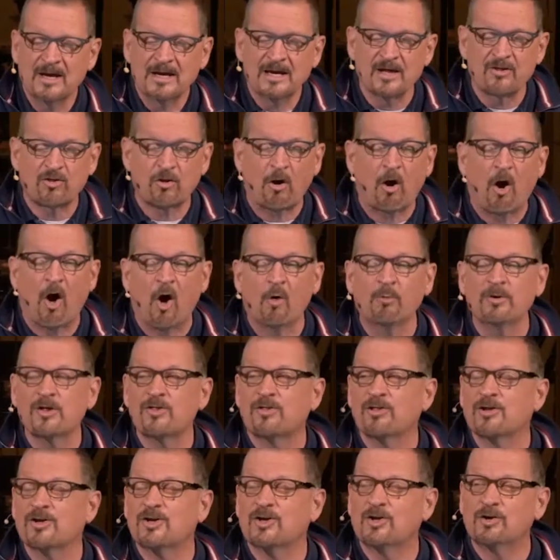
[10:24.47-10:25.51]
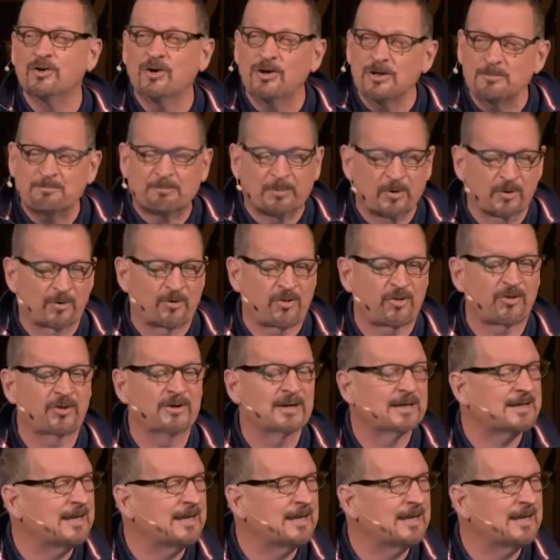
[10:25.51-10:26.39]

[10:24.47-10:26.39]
is always a good person.